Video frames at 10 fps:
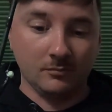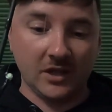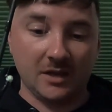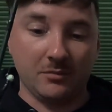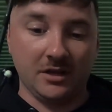
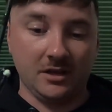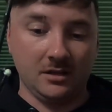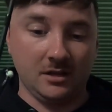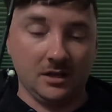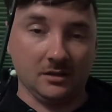Black
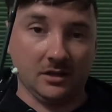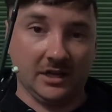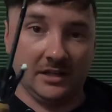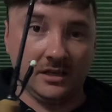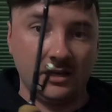Betty
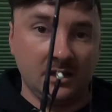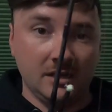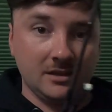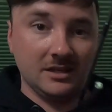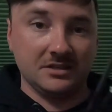inline,
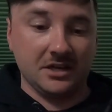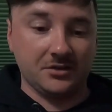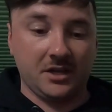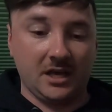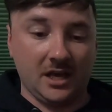this
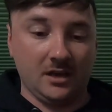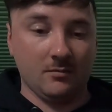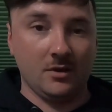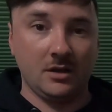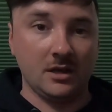actually
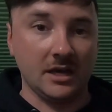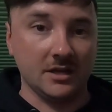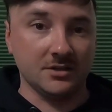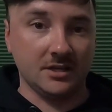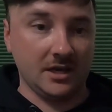came
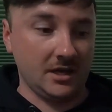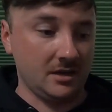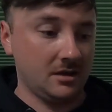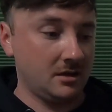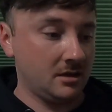as
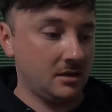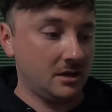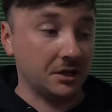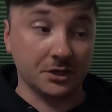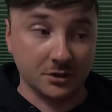a
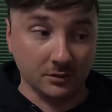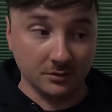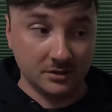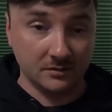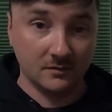
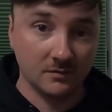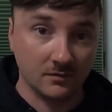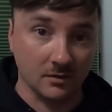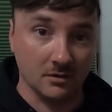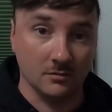exclusive
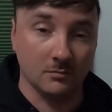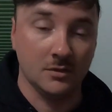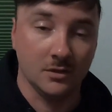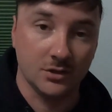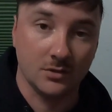
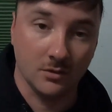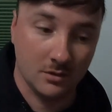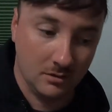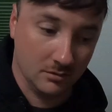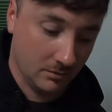from a store
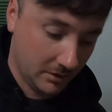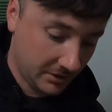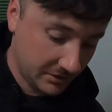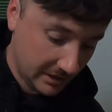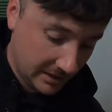called
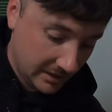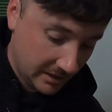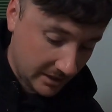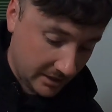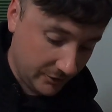Runnings,
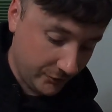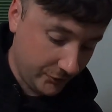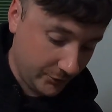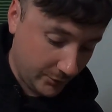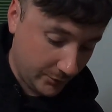and
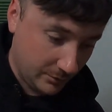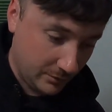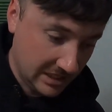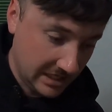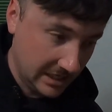so